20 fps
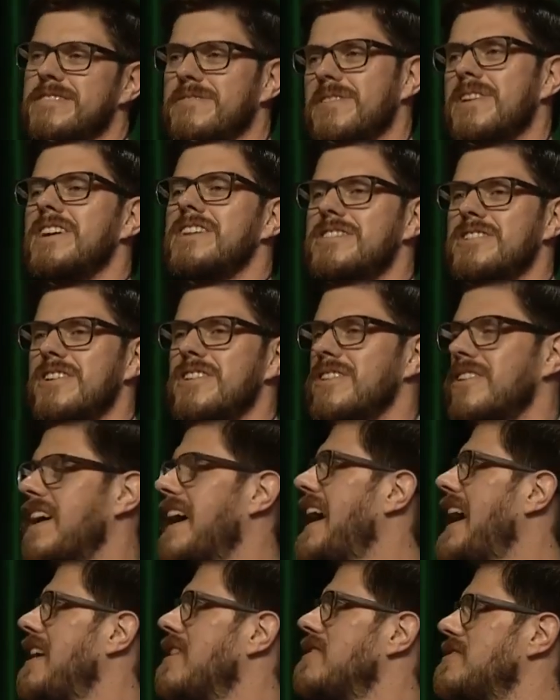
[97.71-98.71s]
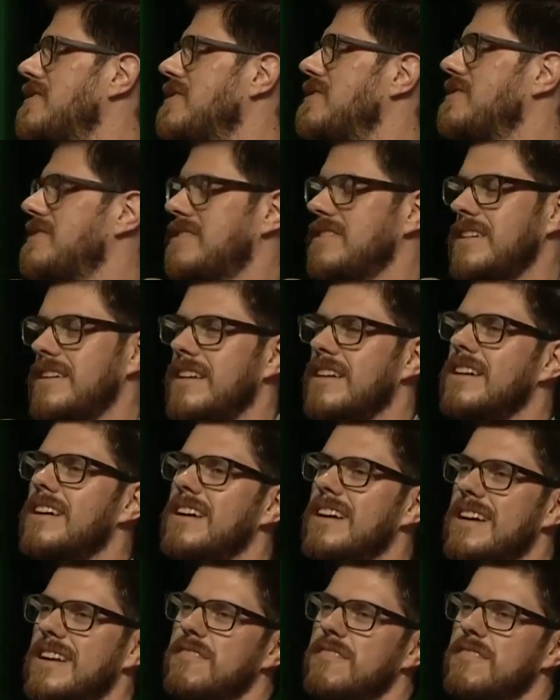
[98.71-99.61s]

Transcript: And when I show you a house, you see